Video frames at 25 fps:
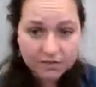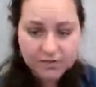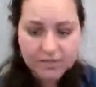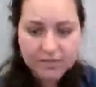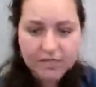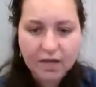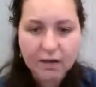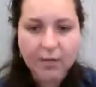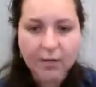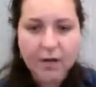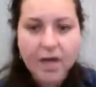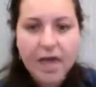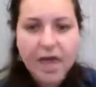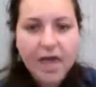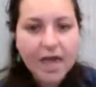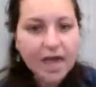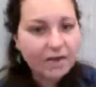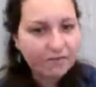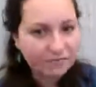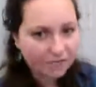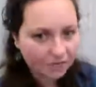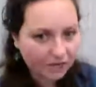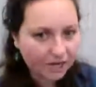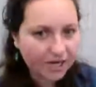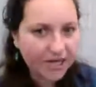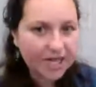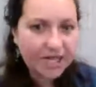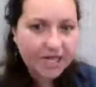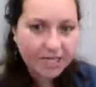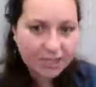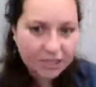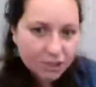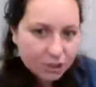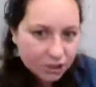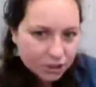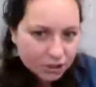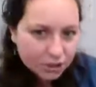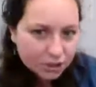So if you're
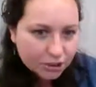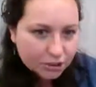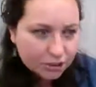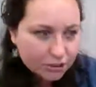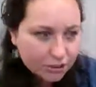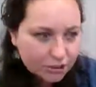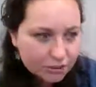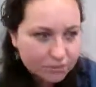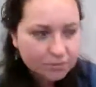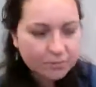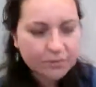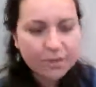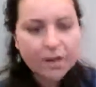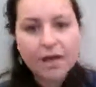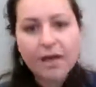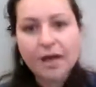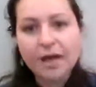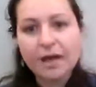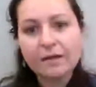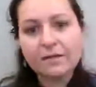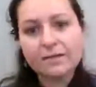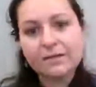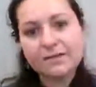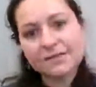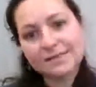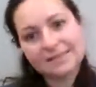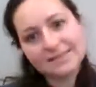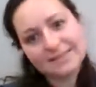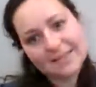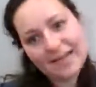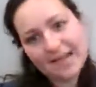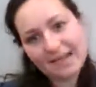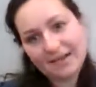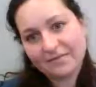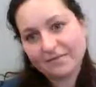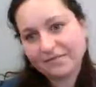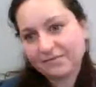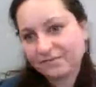into
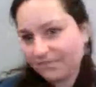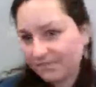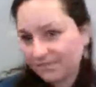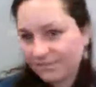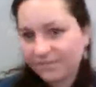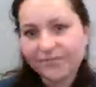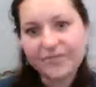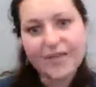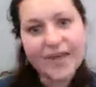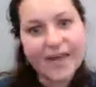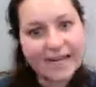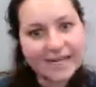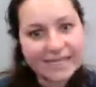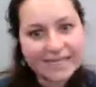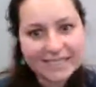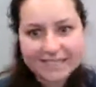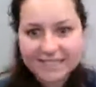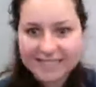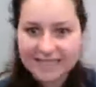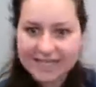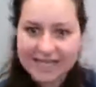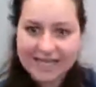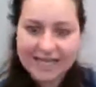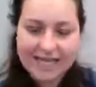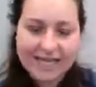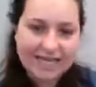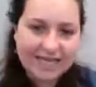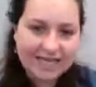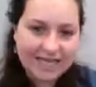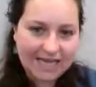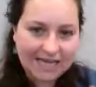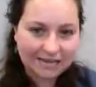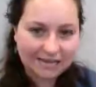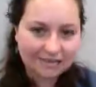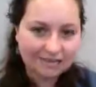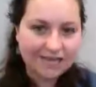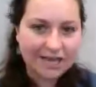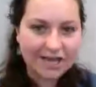like fantasy and
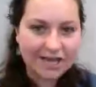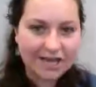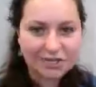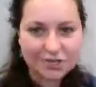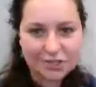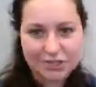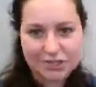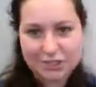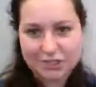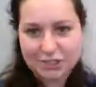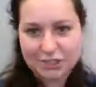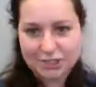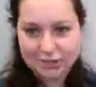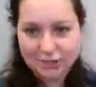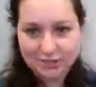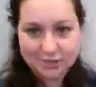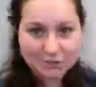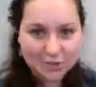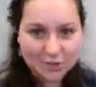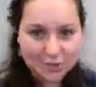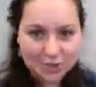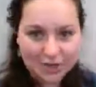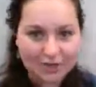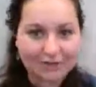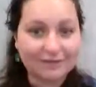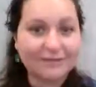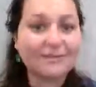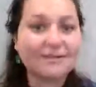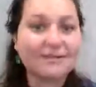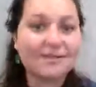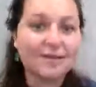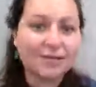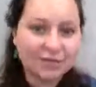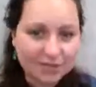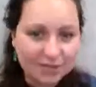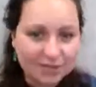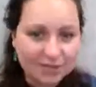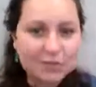like lush description,
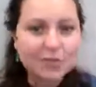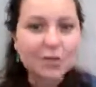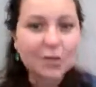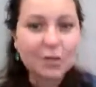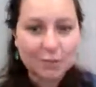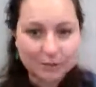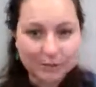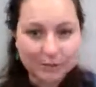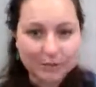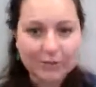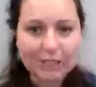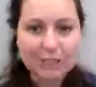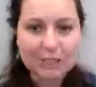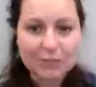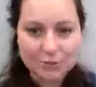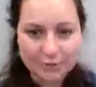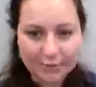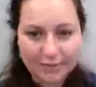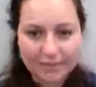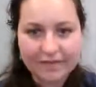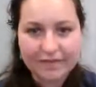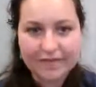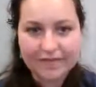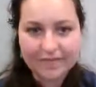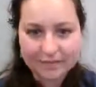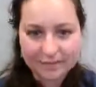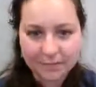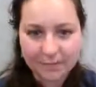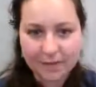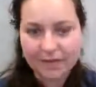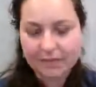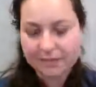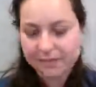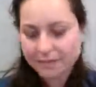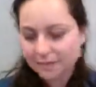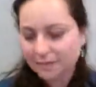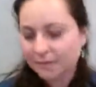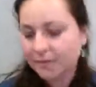you're going to totally enjoy this
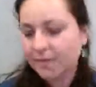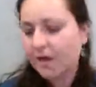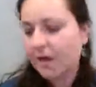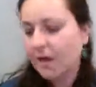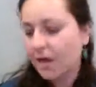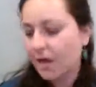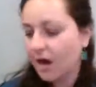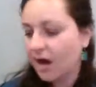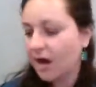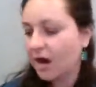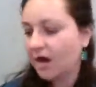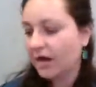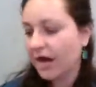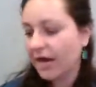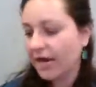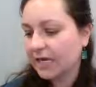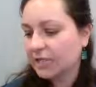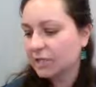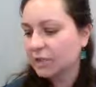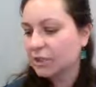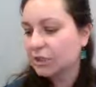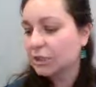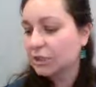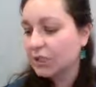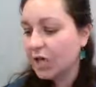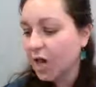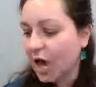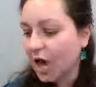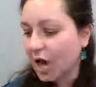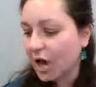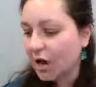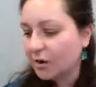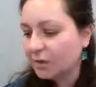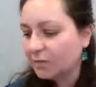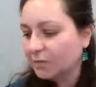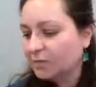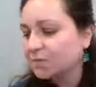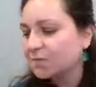one. All right,
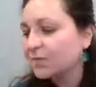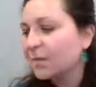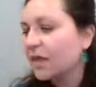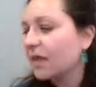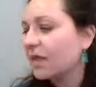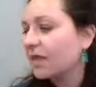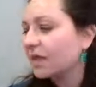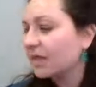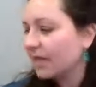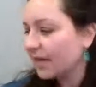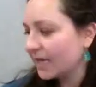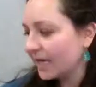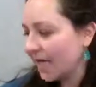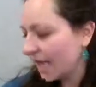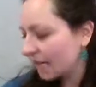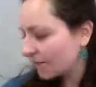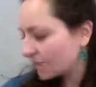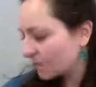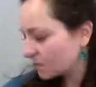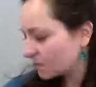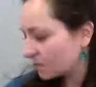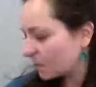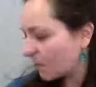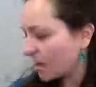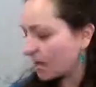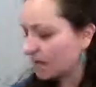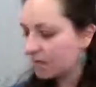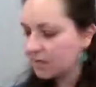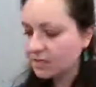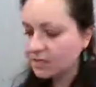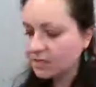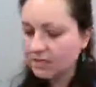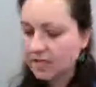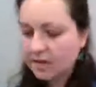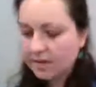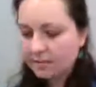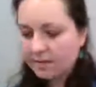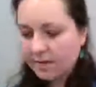so the next one
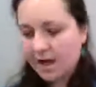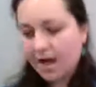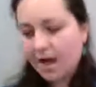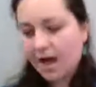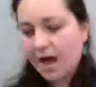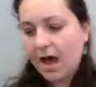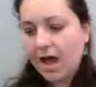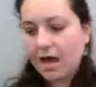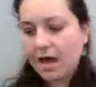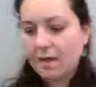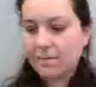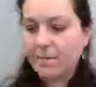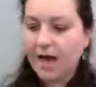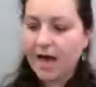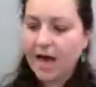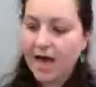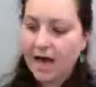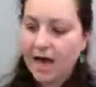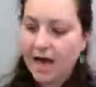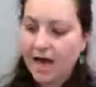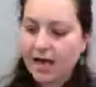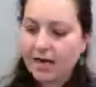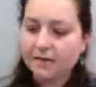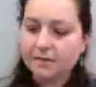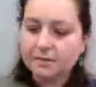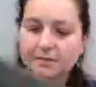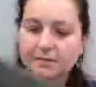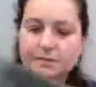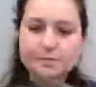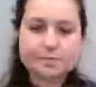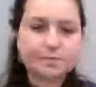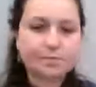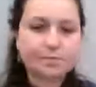is on my iPad.